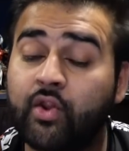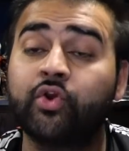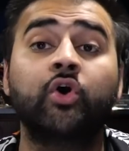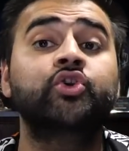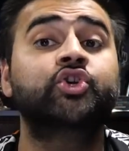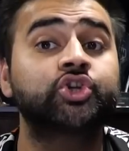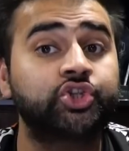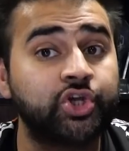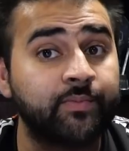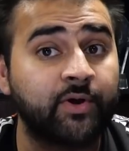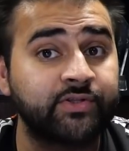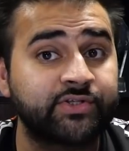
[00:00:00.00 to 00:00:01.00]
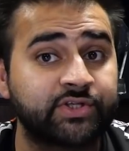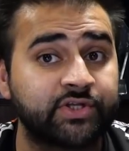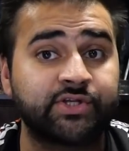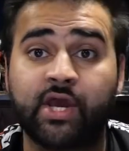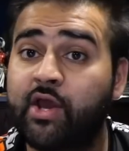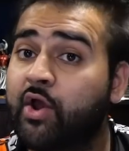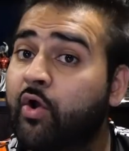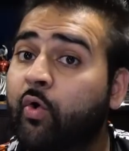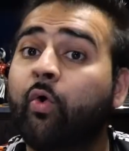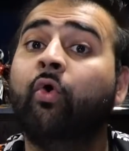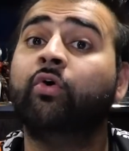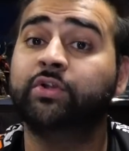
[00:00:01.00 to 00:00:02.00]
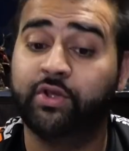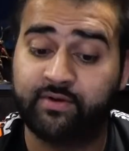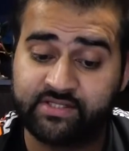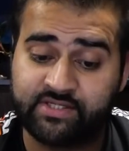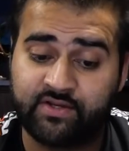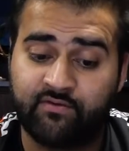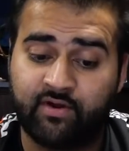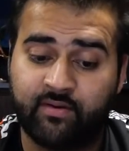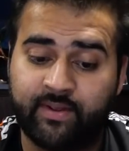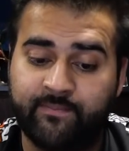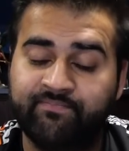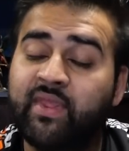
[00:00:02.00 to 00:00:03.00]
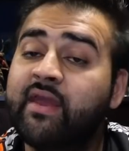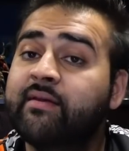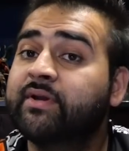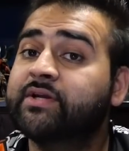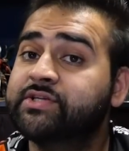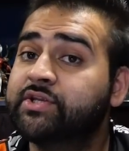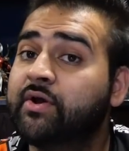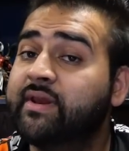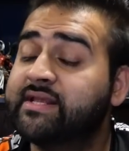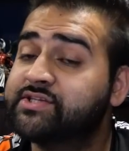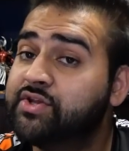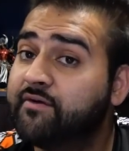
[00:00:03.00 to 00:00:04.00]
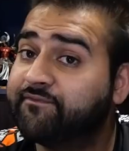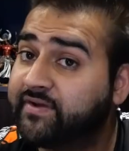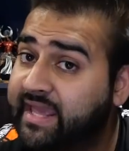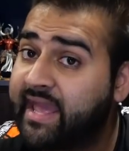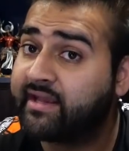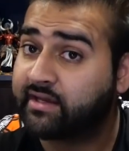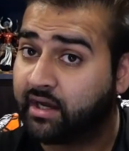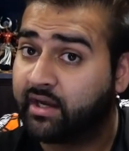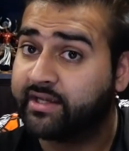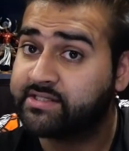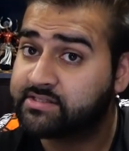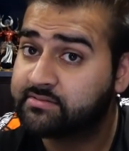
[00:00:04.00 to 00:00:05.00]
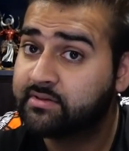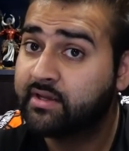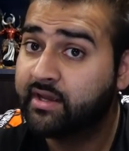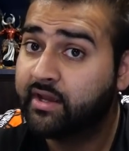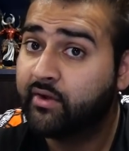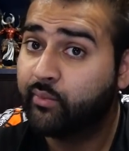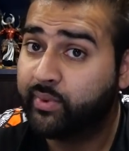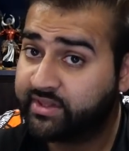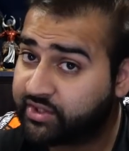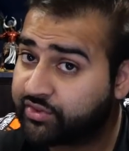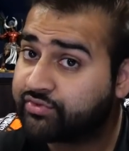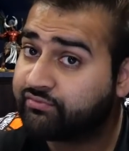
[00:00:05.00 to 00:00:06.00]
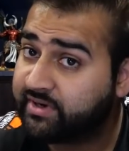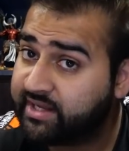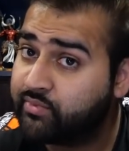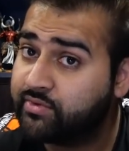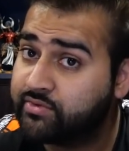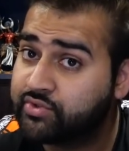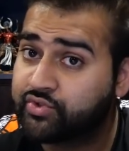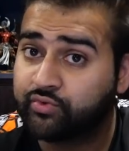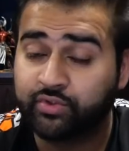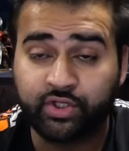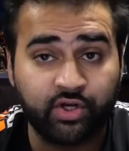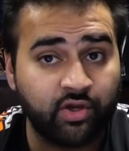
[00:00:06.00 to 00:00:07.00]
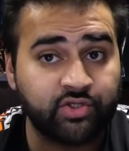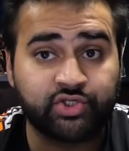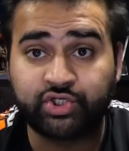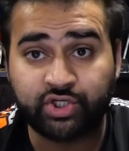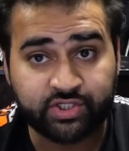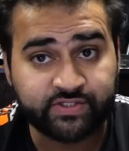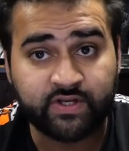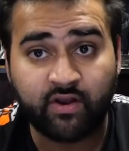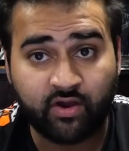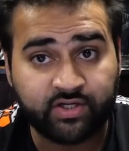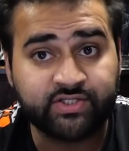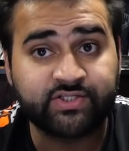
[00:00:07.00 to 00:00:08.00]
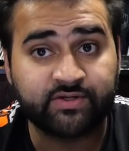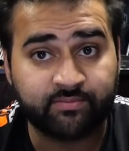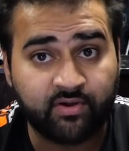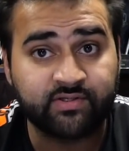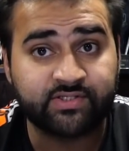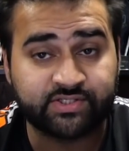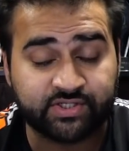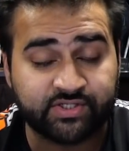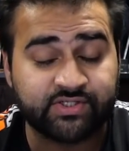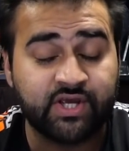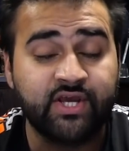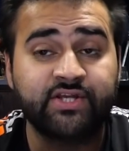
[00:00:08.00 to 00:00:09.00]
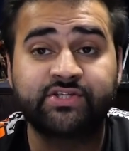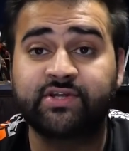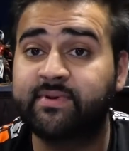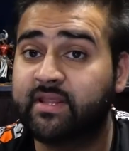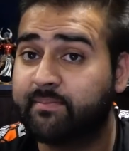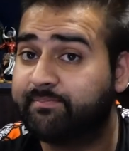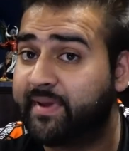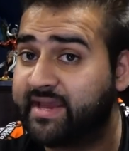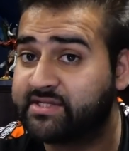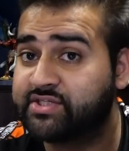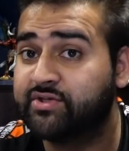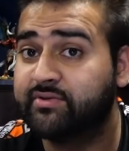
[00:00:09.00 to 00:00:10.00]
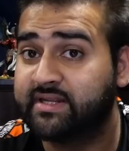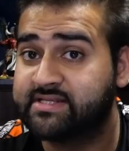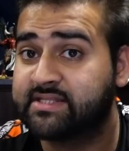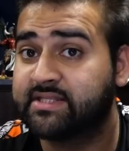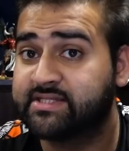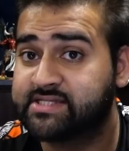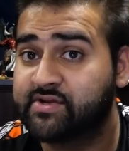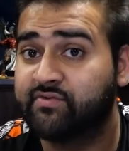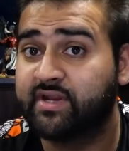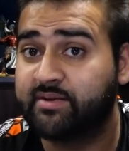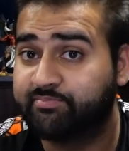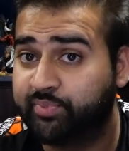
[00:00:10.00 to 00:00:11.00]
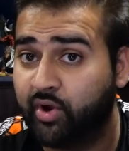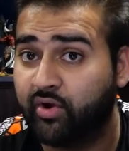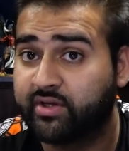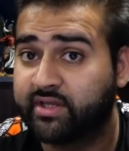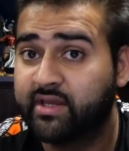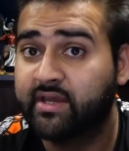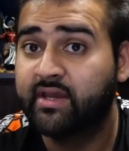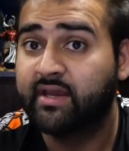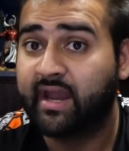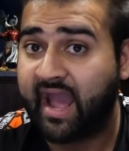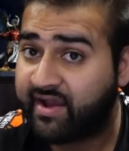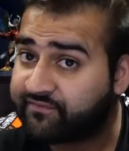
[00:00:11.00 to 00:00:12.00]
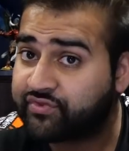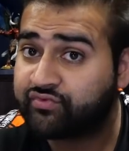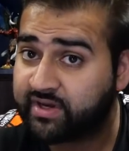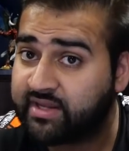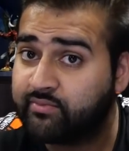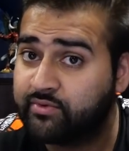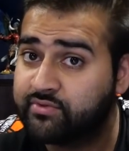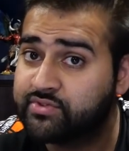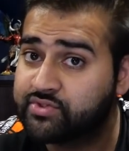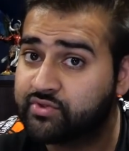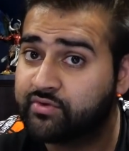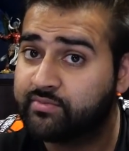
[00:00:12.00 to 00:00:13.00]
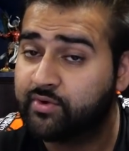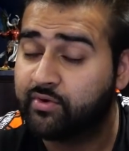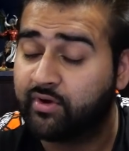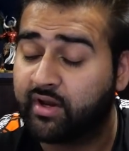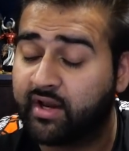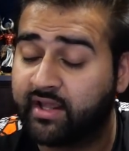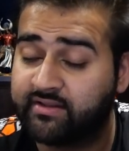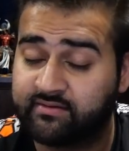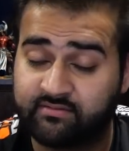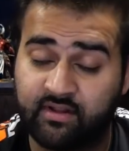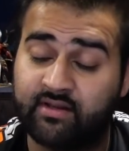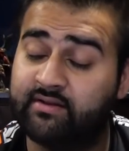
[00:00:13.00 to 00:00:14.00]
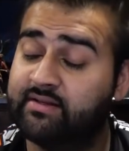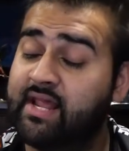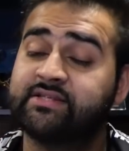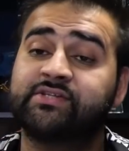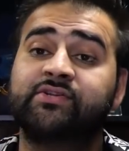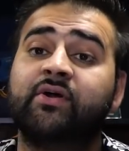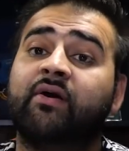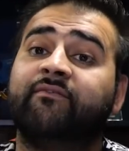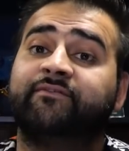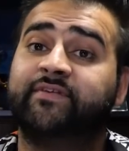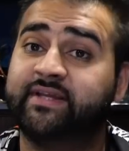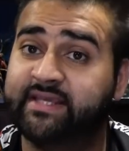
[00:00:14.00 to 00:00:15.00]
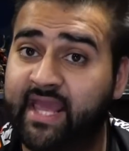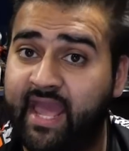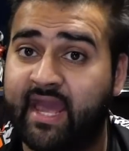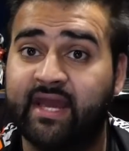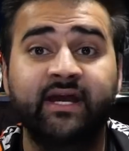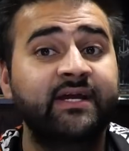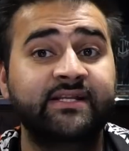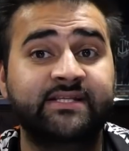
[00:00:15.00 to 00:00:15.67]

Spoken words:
Not just your monsters, all units in your army. Because, you know, let's not forget, guys, with the 3 wound rule, you're not just locked to monsters. some of the best units in the Tyranid book have 3 wounds or more. Let's not forget